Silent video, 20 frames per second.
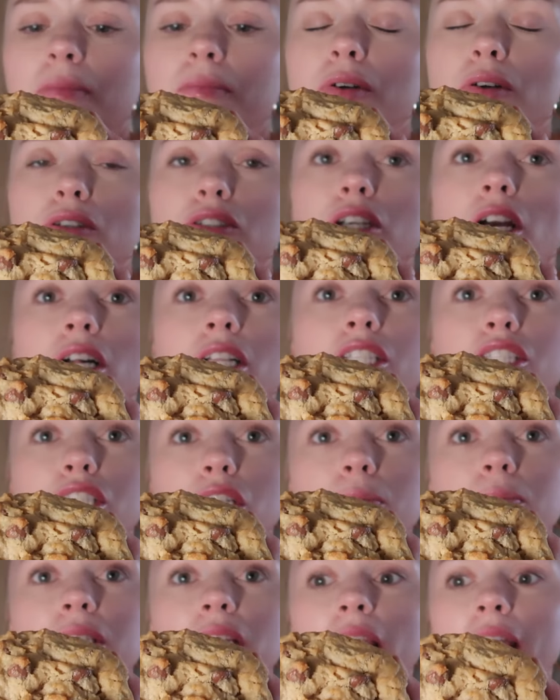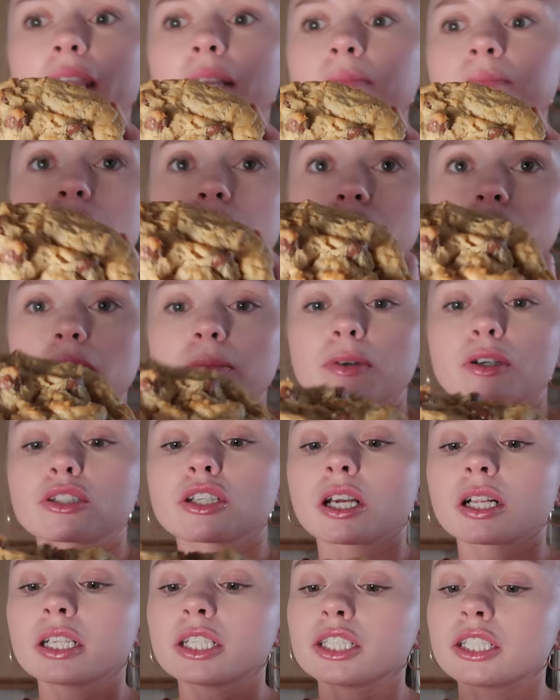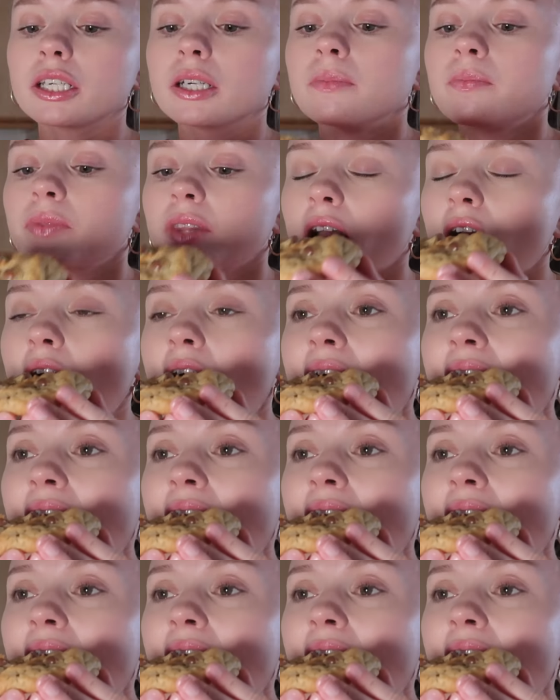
the milk chocolate chip today. So we got the milk chocolate chip.